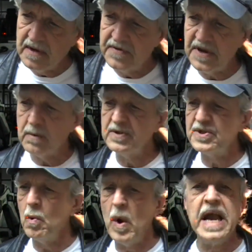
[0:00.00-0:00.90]
there was
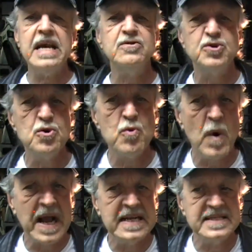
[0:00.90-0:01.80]
a way to
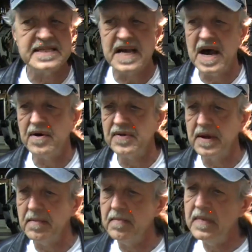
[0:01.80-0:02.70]
reconcile
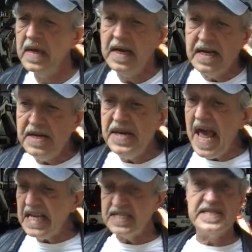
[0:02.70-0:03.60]
them,
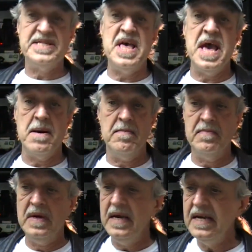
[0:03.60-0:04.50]
nest them
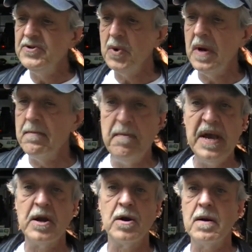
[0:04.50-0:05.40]
into a
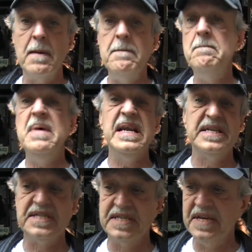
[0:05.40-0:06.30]
bigger meta
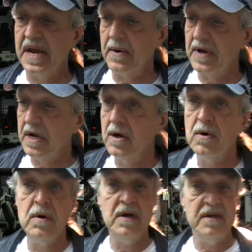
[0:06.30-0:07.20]

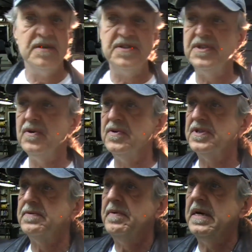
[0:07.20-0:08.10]
scenario, so to
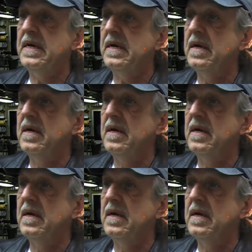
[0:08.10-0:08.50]
speak